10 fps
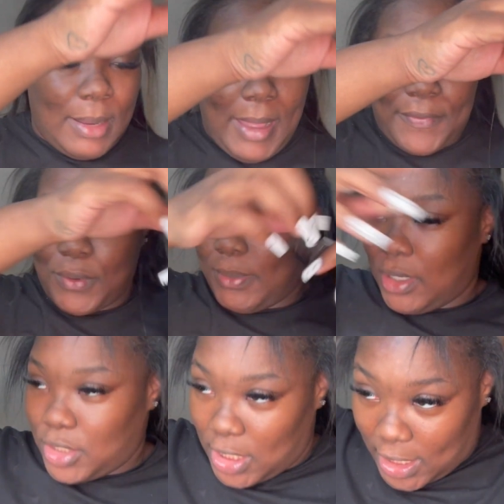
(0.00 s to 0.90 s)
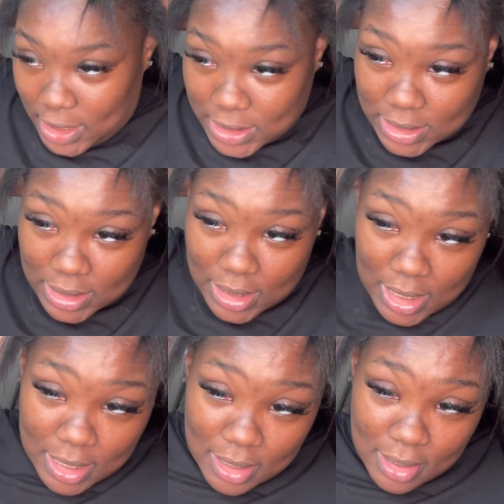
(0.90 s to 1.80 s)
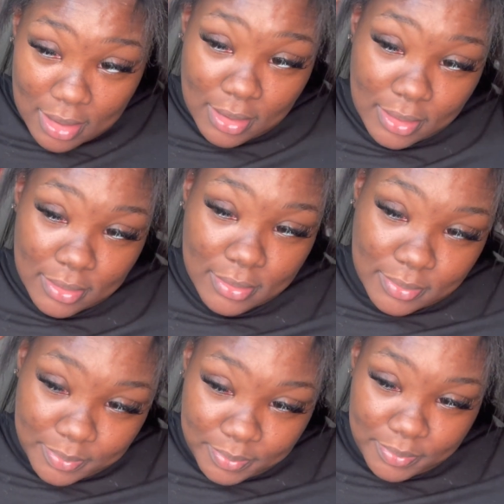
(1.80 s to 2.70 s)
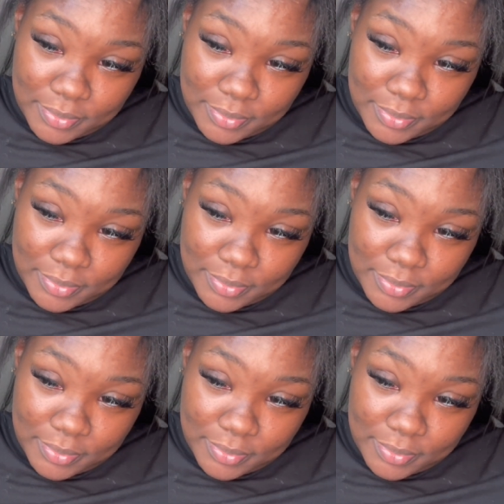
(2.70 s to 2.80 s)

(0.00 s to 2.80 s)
about 3 more tracks. Hair